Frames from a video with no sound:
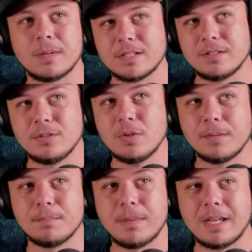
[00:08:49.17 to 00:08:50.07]
Because you
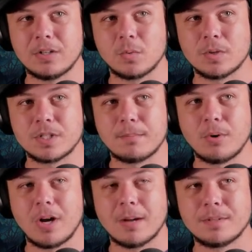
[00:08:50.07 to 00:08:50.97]
can make it to where some
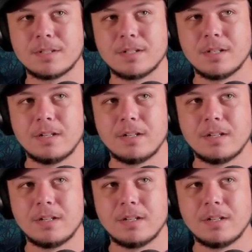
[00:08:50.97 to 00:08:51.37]
props,